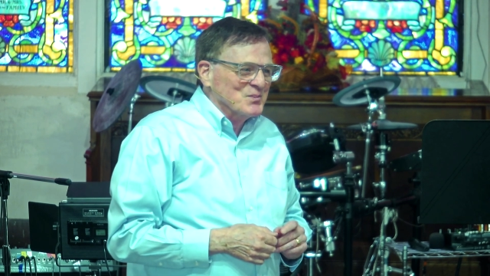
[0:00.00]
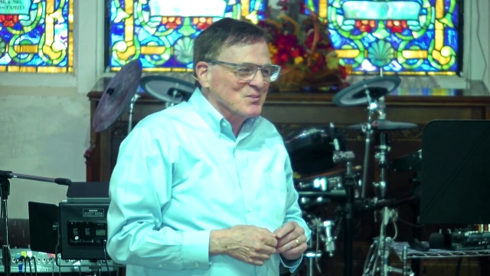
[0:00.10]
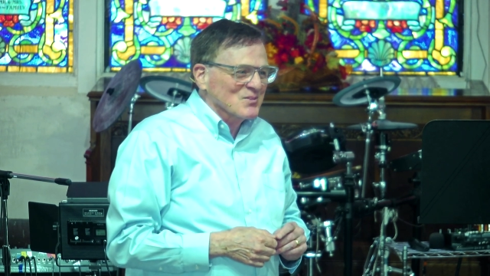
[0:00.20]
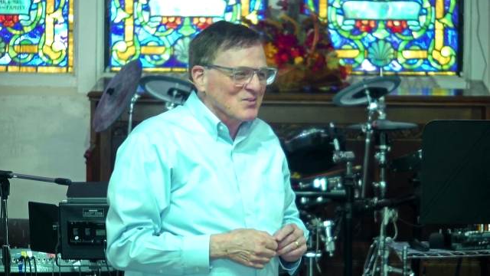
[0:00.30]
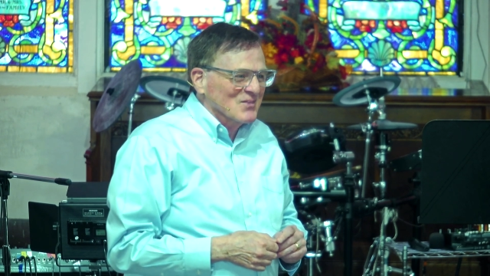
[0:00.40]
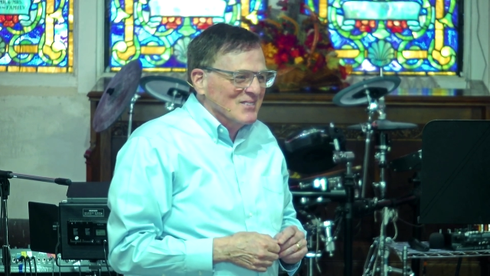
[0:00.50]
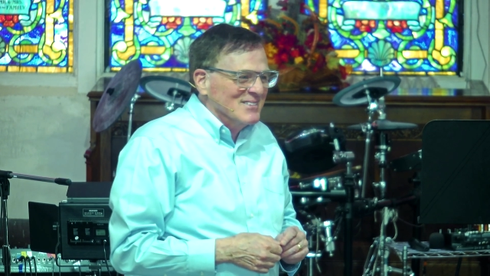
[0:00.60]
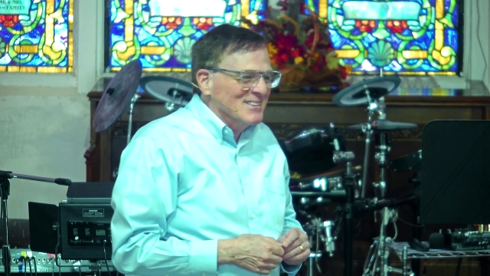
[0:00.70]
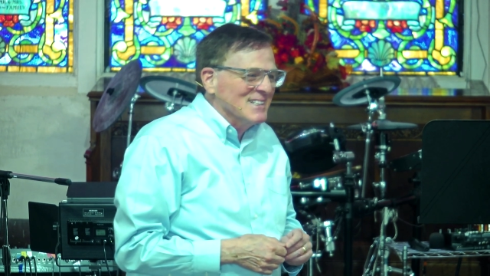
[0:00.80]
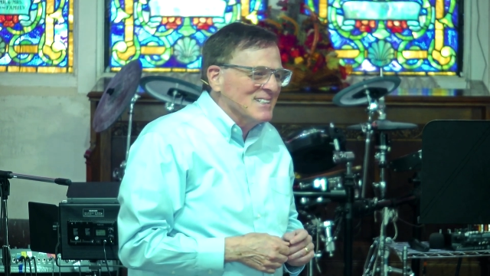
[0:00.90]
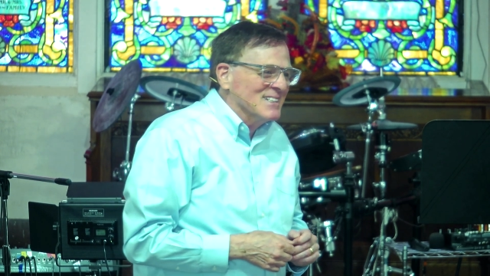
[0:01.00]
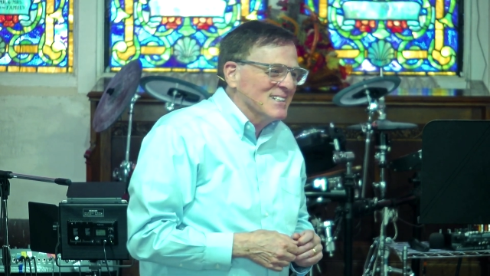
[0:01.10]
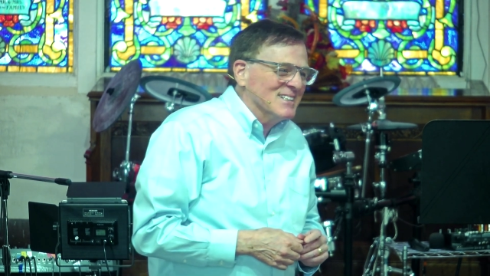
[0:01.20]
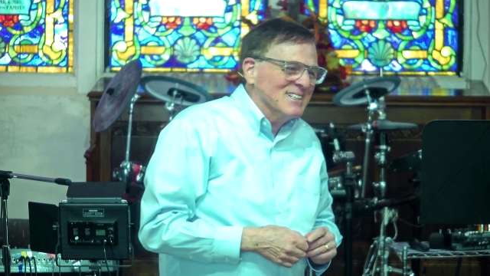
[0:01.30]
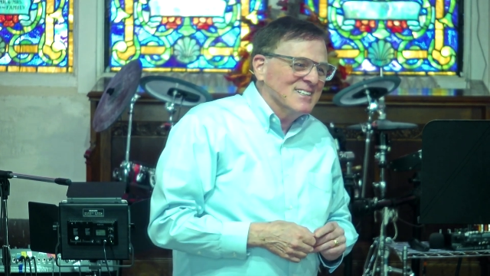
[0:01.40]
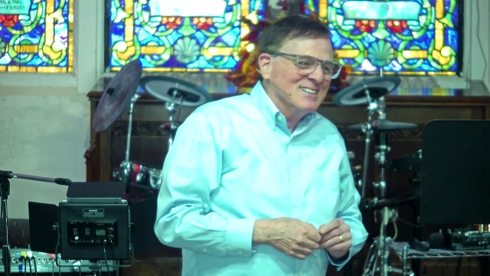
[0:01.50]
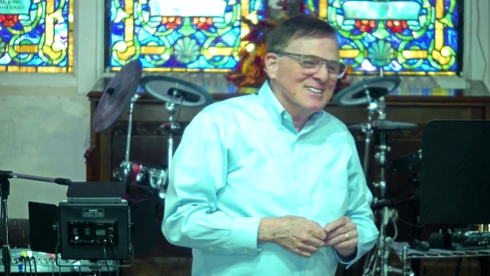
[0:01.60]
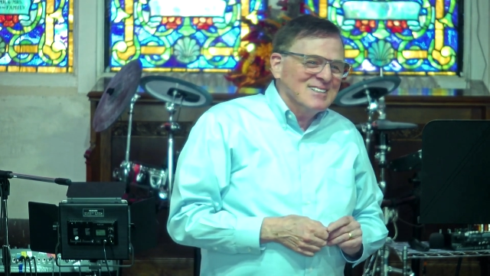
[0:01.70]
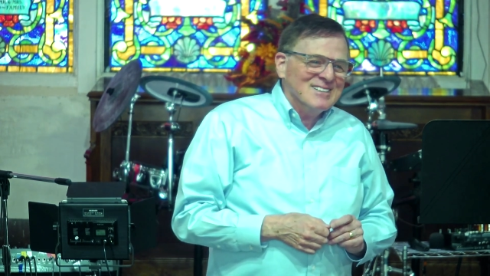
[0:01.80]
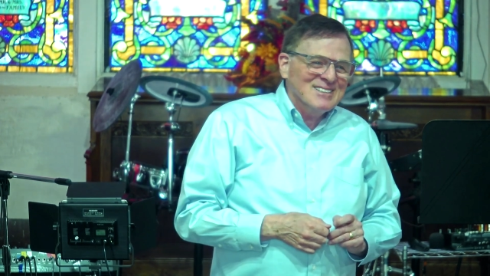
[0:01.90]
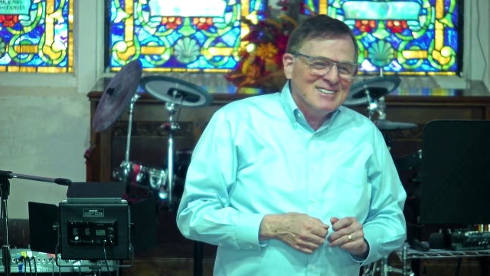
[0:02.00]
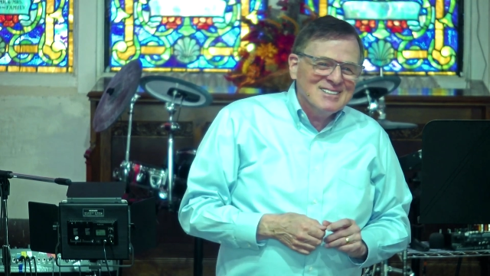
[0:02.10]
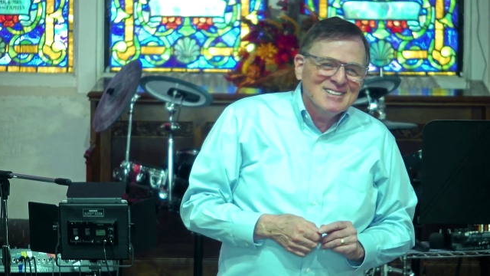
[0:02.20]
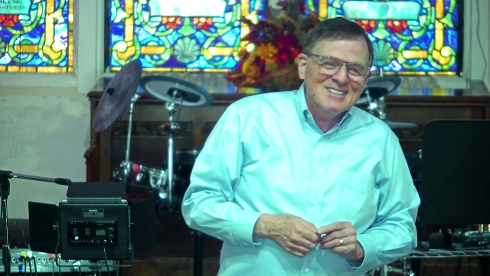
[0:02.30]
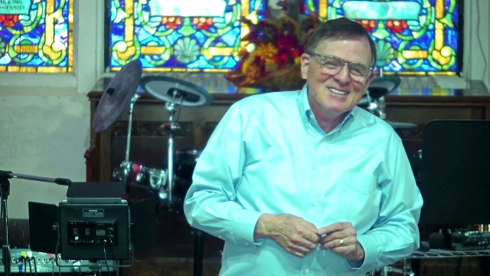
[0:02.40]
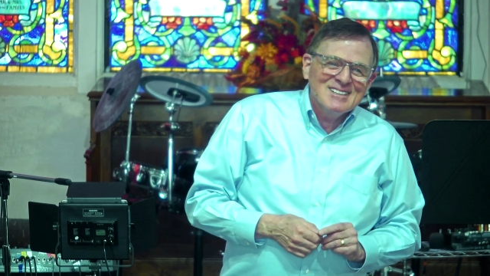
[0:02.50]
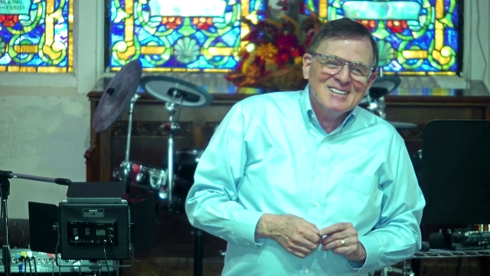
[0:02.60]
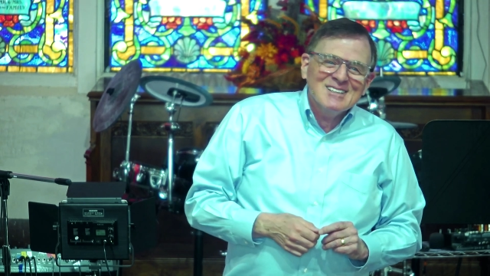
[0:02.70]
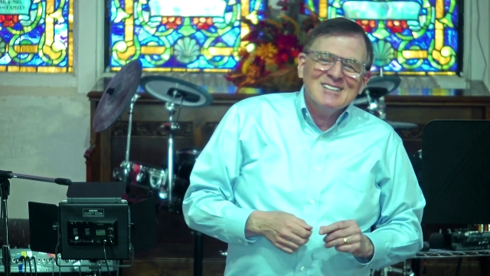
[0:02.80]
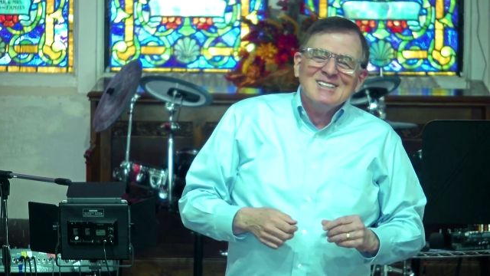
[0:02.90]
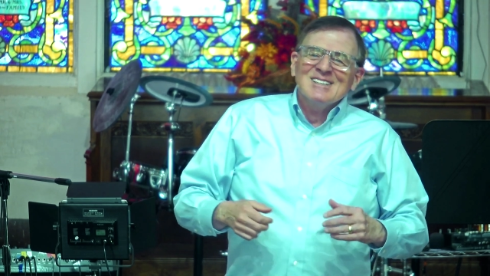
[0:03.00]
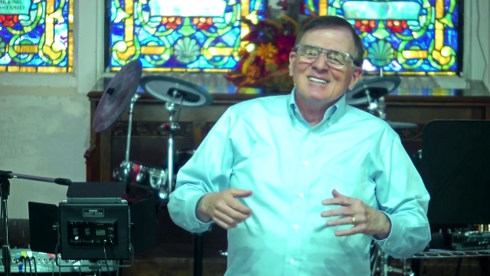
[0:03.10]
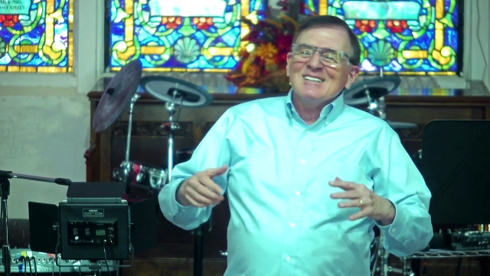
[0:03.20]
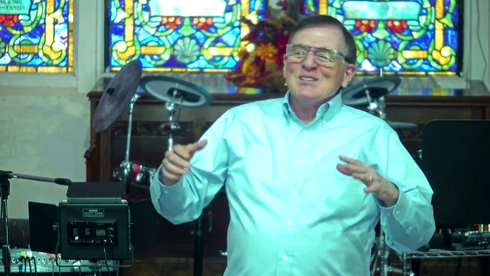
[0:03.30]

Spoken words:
(silence)